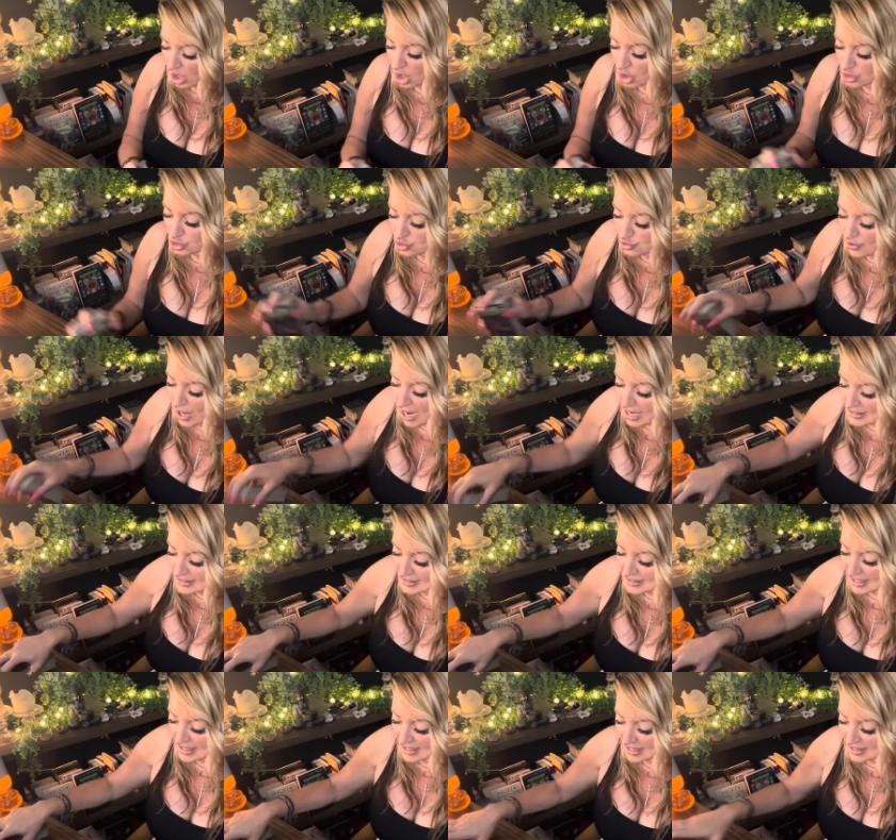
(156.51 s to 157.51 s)

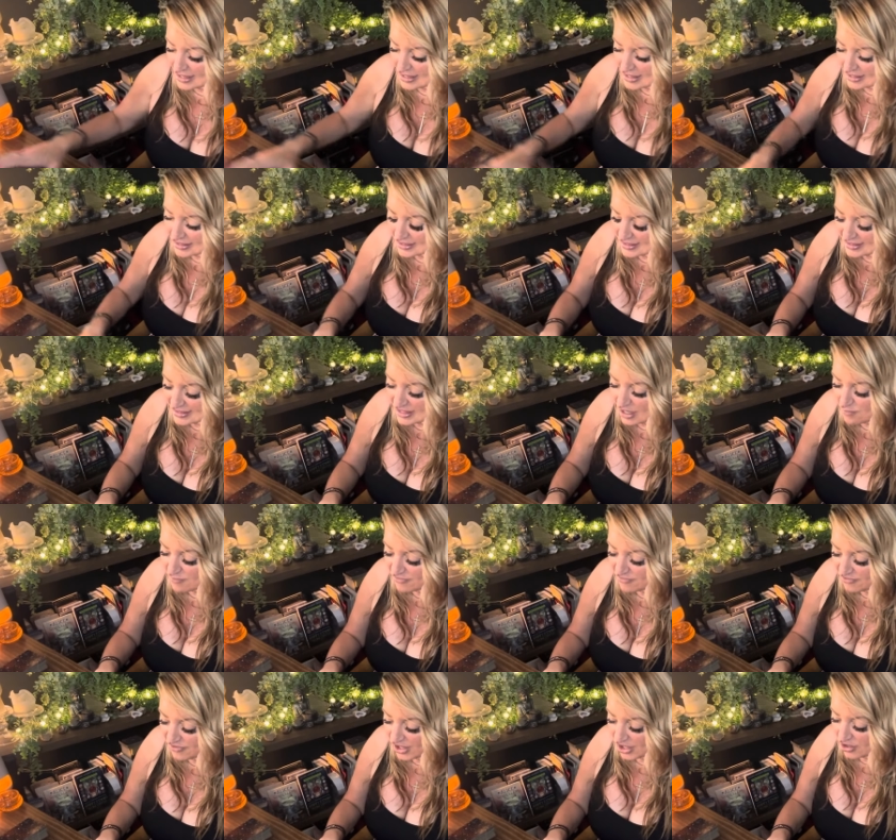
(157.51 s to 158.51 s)
attracting in some
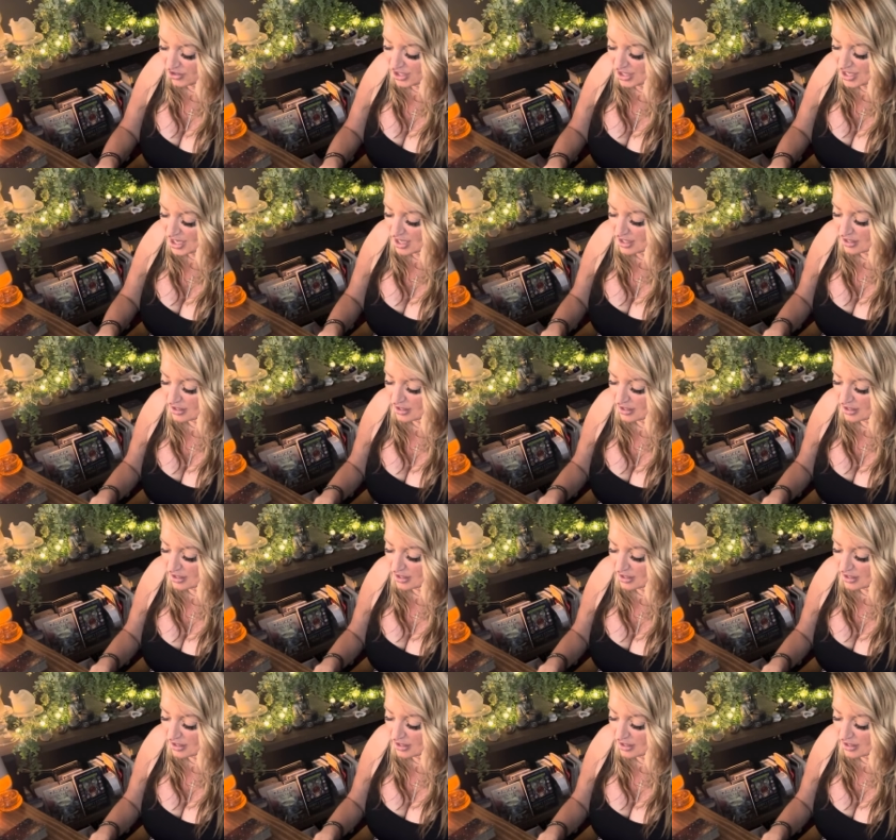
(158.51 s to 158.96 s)
very